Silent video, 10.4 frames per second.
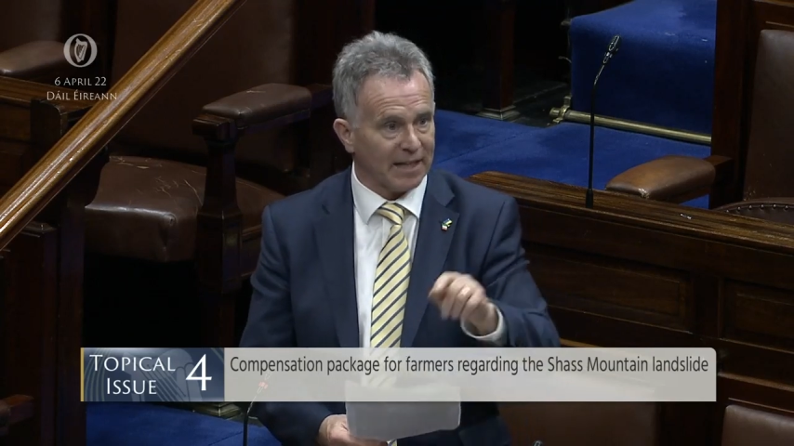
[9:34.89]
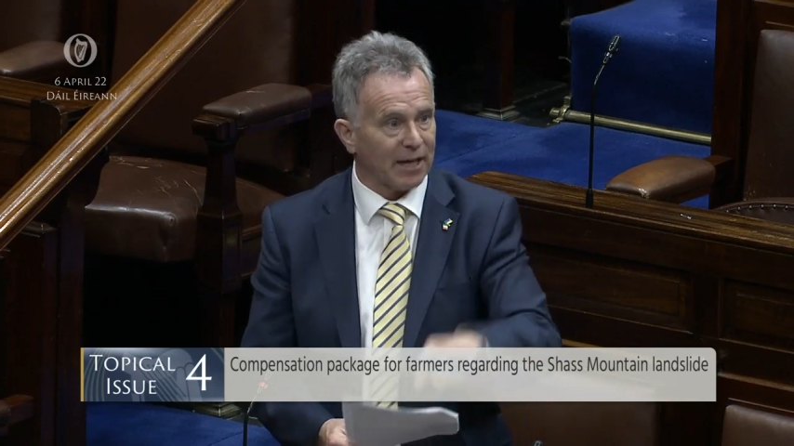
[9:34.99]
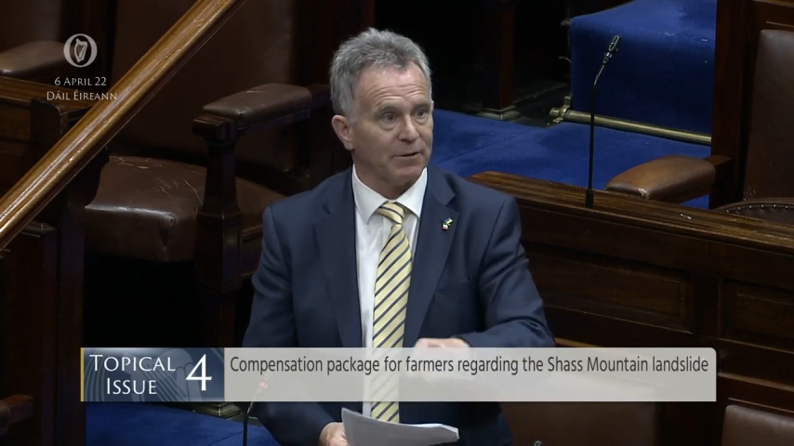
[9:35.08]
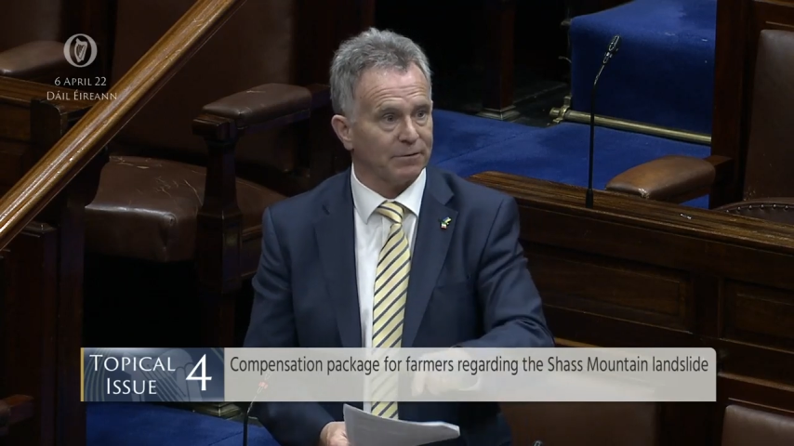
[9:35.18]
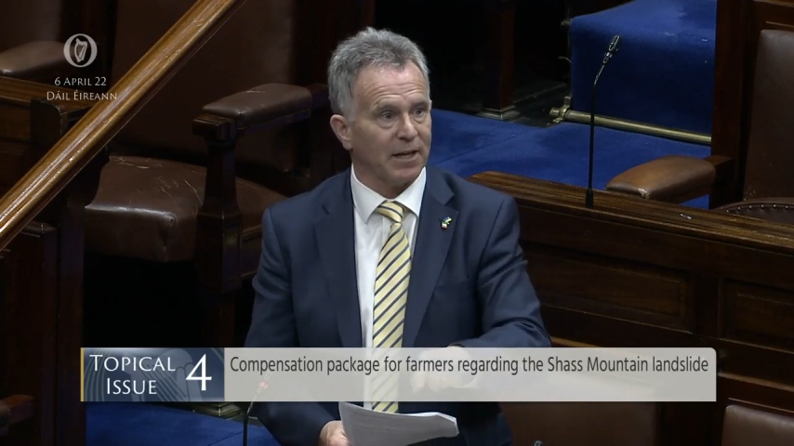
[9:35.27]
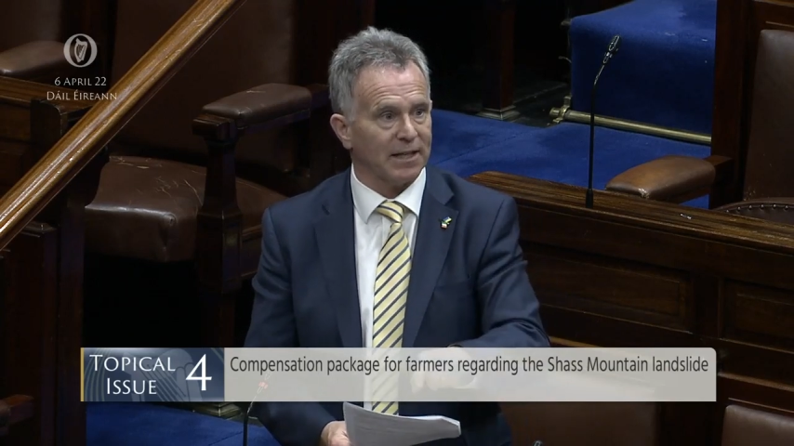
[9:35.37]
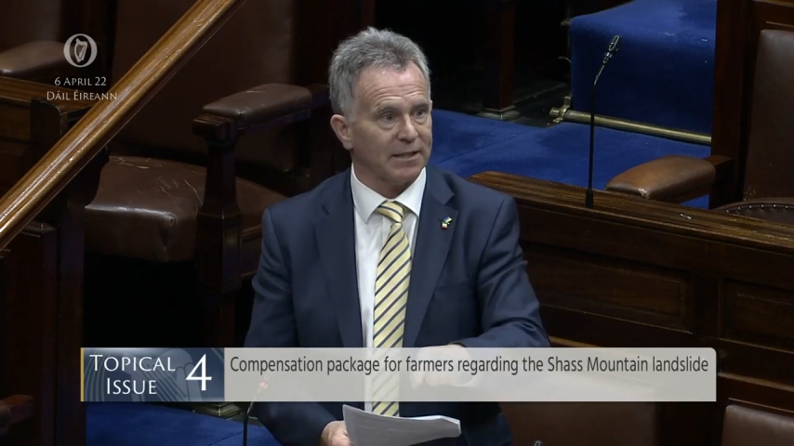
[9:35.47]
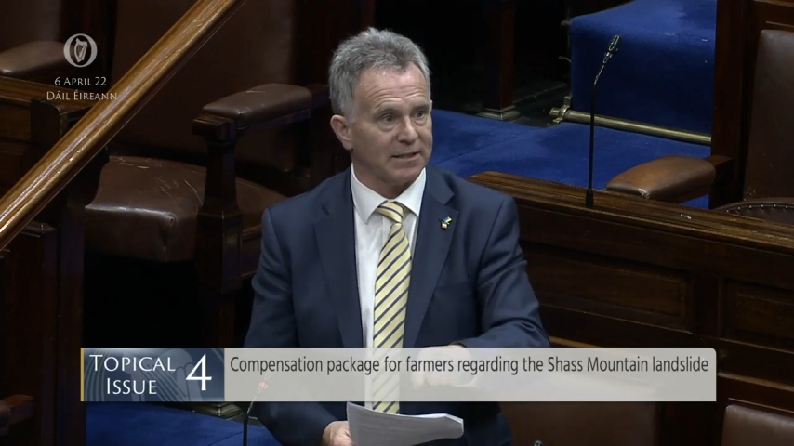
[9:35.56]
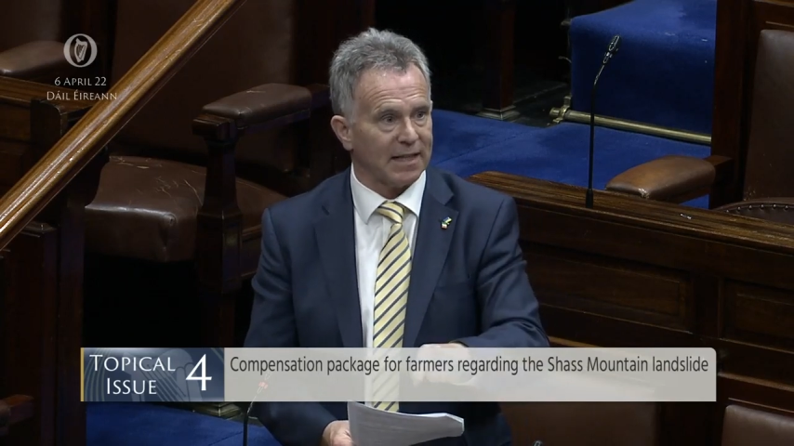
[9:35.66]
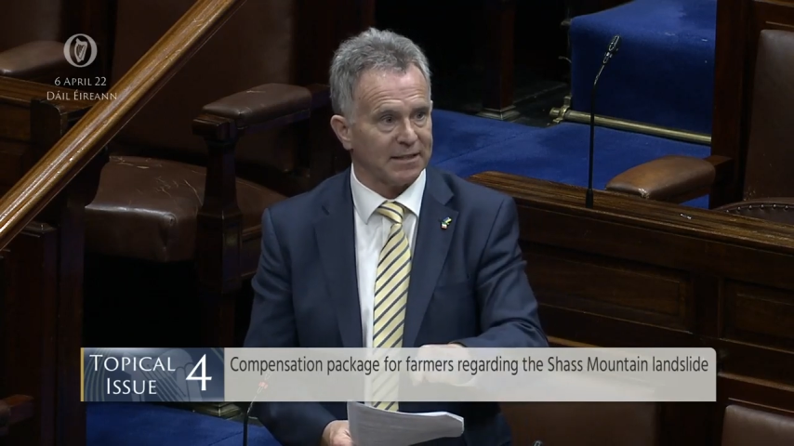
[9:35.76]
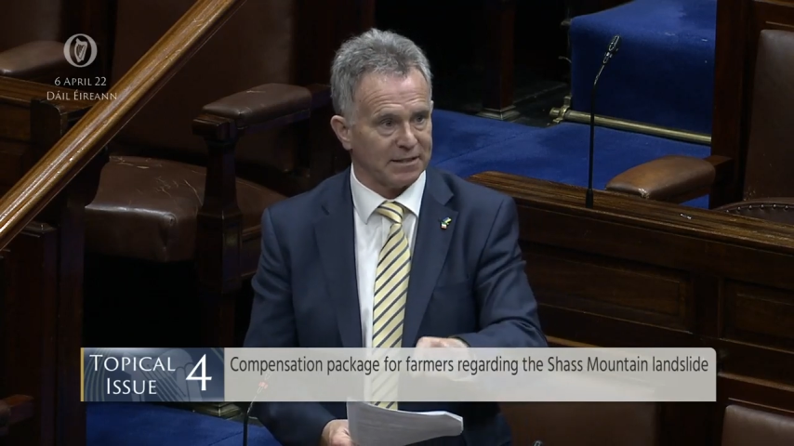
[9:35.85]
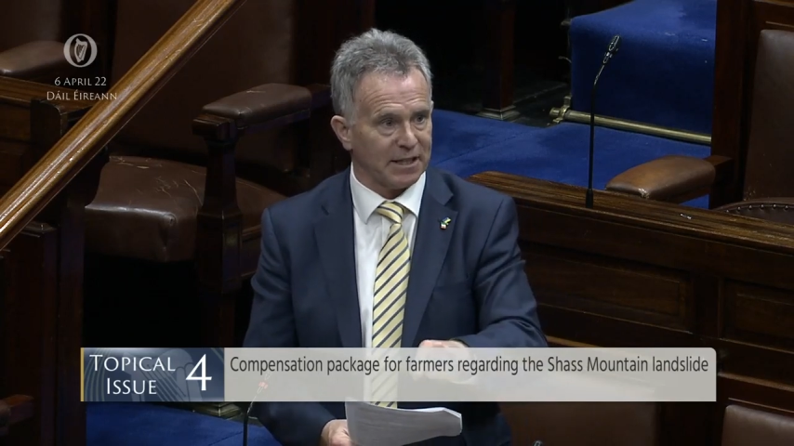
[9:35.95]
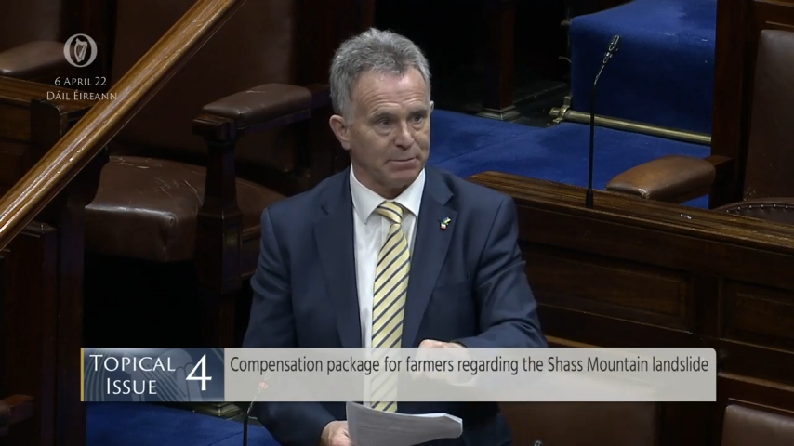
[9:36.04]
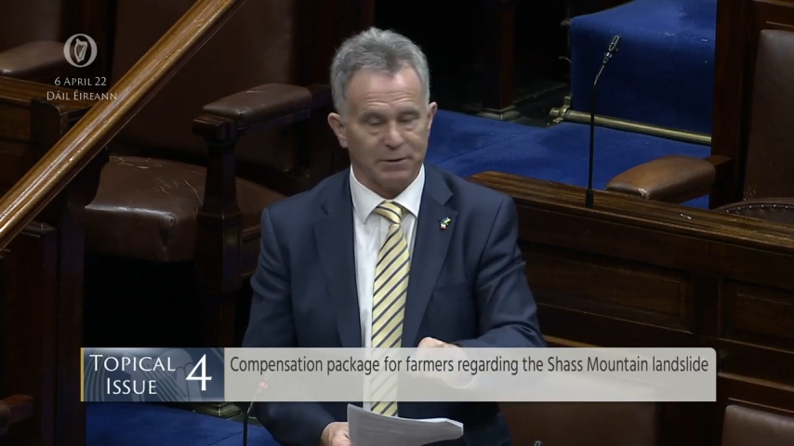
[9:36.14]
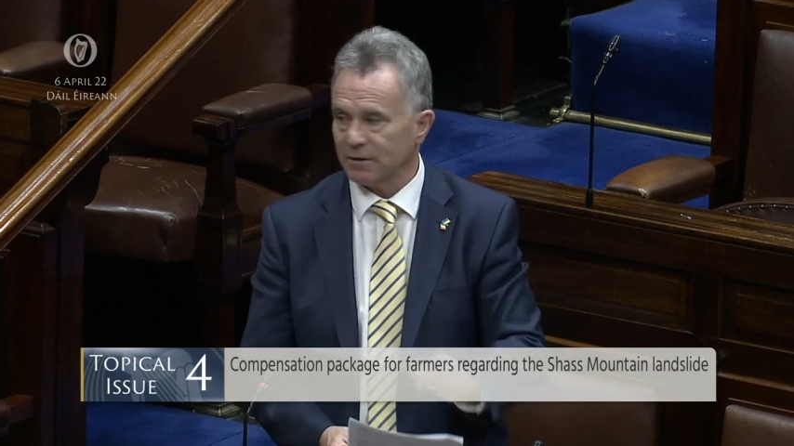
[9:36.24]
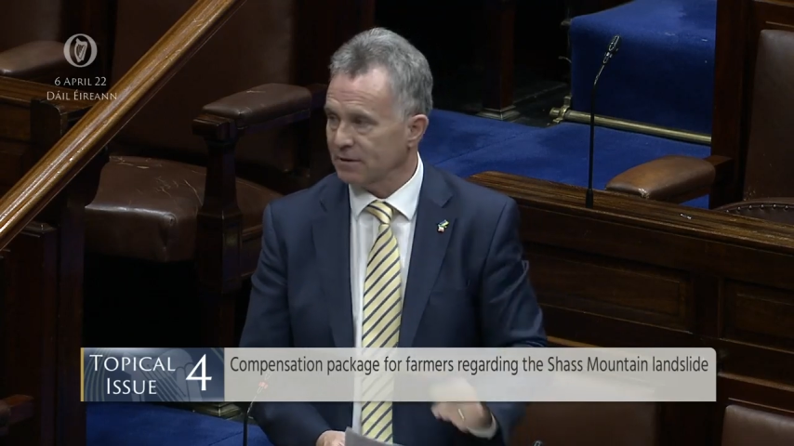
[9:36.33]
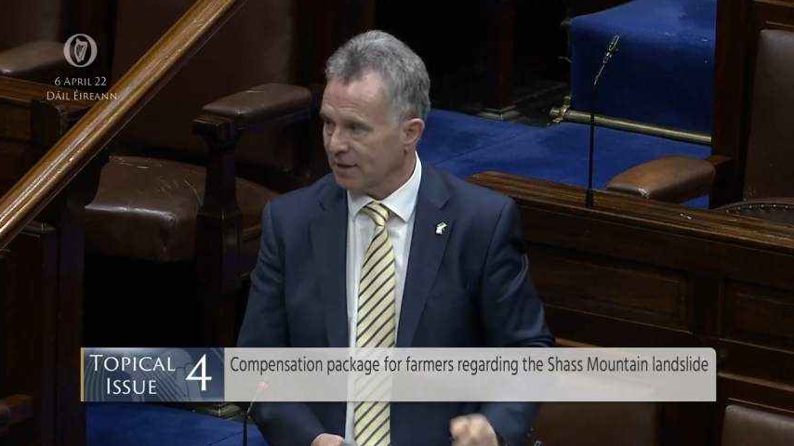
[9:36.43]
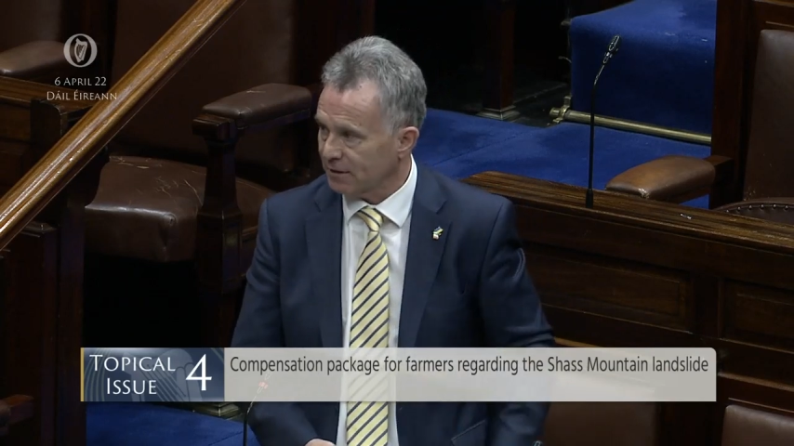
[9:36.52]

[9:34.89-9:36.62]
clarifying this last Thank statement. You. Thank